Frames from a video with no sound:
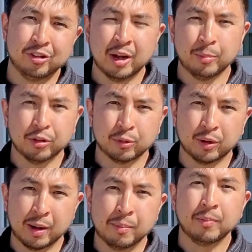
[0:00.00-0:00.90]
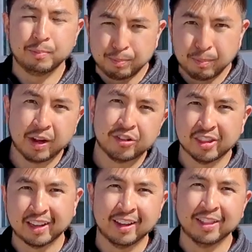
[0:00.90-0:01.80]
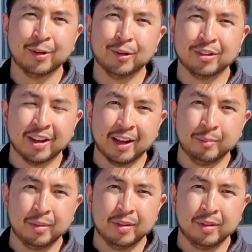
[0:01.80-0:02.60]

numbers when I'm punching the gun the whole time.